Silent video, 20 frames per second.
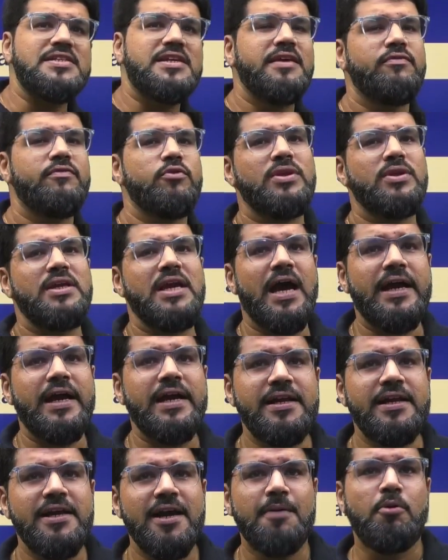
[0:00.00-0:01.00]
give you the
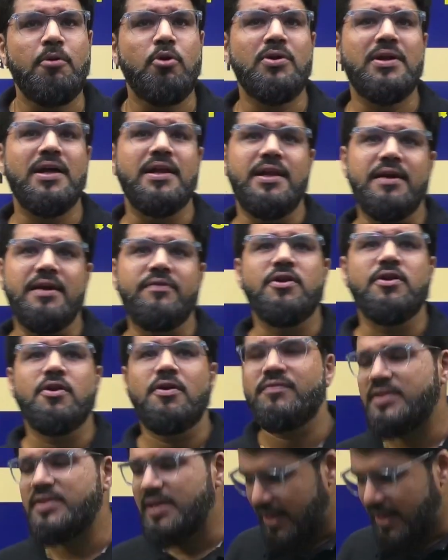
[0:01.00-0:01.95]
idea about the level of the